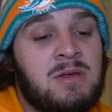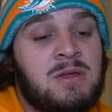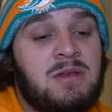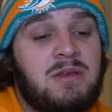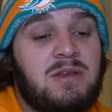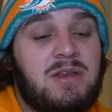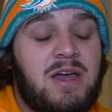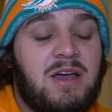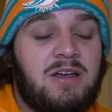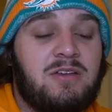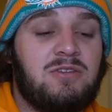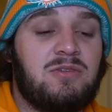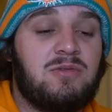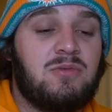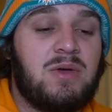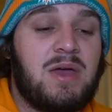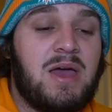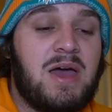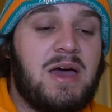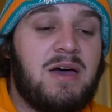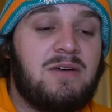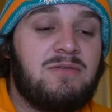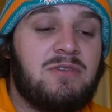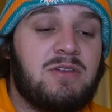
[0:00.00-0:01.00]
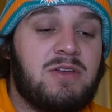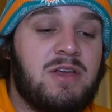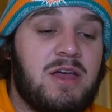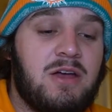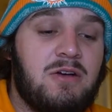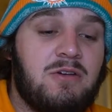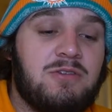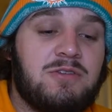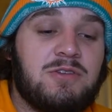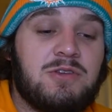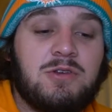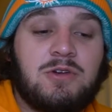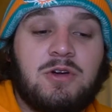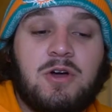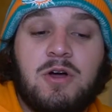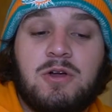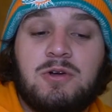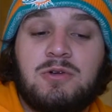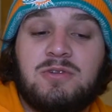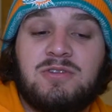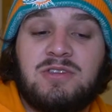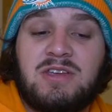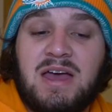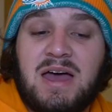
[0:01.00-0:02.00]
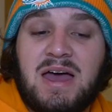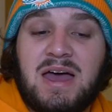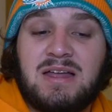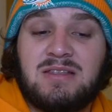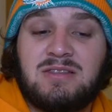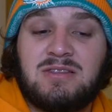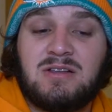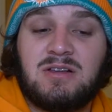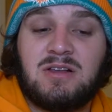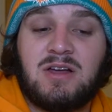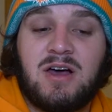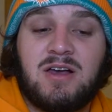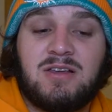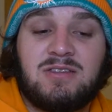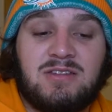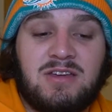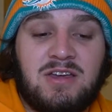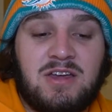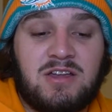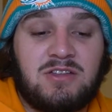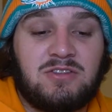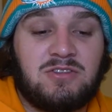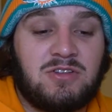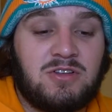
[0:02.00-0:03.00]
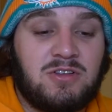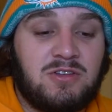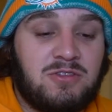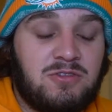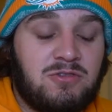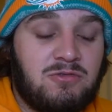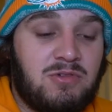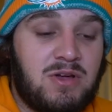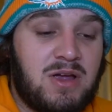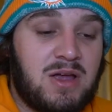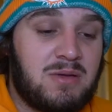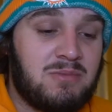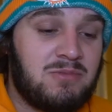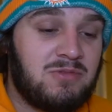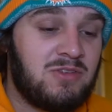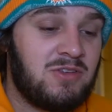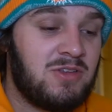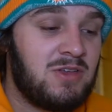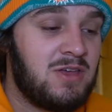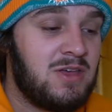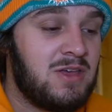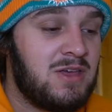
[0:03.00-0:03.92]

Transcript: Next, we have the Arizona Cardinals at the Los Angeles Rams.